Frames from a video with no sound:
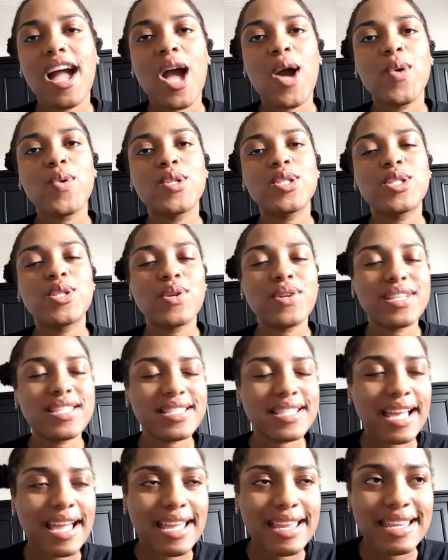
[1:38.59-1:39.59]
I was so
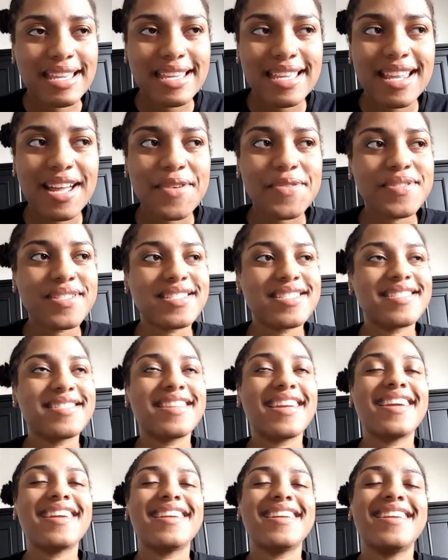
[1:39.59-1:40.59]
excited. I was
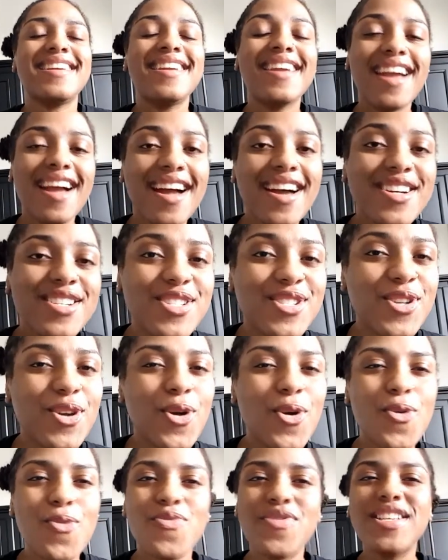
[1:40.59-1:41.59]
like, yeah.
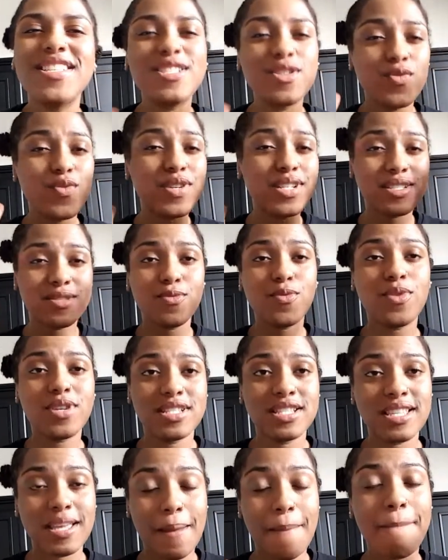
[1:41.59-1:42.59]
So this is
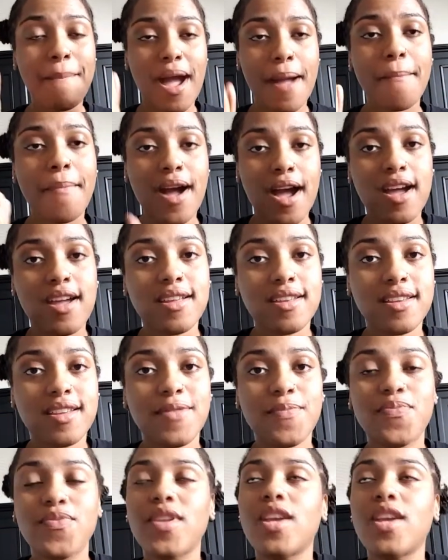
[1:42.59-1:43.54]
what's in my mind.